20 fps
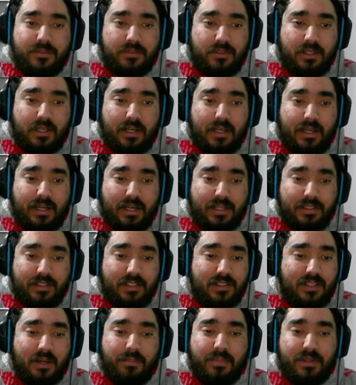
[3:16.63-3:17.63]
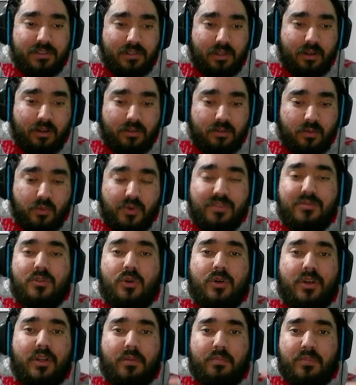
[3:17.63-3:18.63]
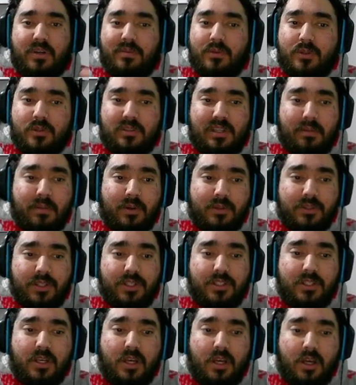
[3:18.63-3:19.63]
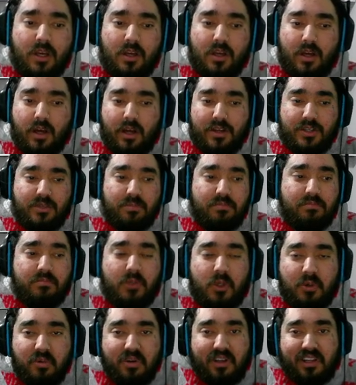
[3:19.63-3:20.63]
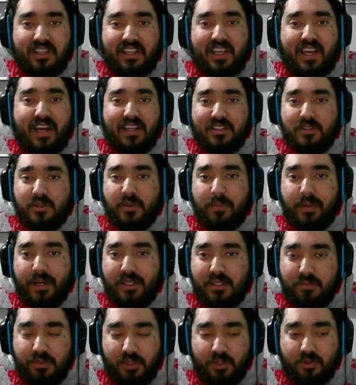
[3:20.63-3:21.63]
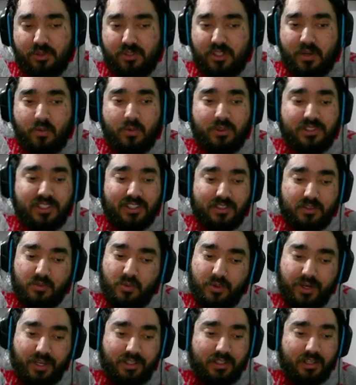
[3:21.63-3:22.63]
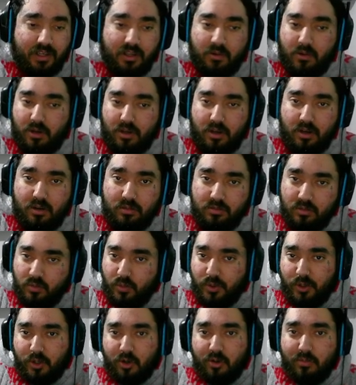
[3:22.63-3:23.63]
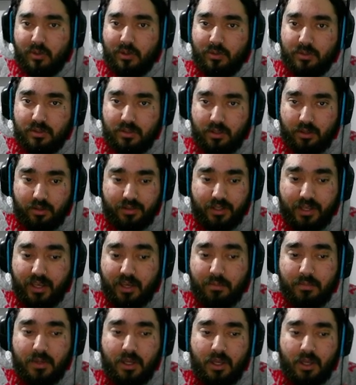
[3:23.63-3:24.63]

And this happens a lot. We've talked previously about this. Uh, Google can't do much because they will just create a new account, re-upload the, the game.